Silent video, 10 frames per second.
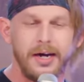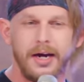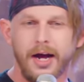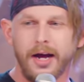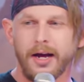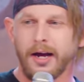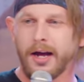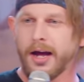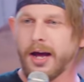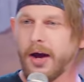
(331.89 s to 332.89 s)

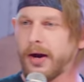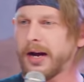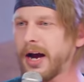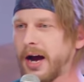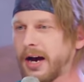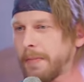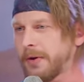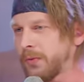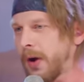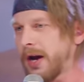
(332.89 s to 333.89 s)
And when he got
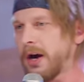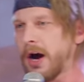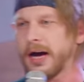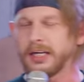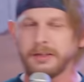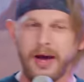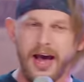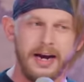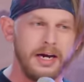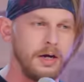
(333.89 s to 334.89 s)
up, he's white hot, he's
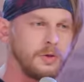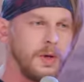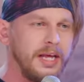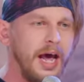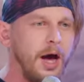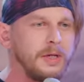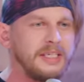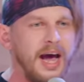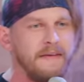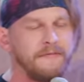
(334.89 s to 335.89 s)
mad. He goes, what the hell
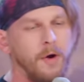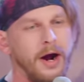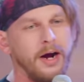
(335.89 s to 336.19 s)
was that for?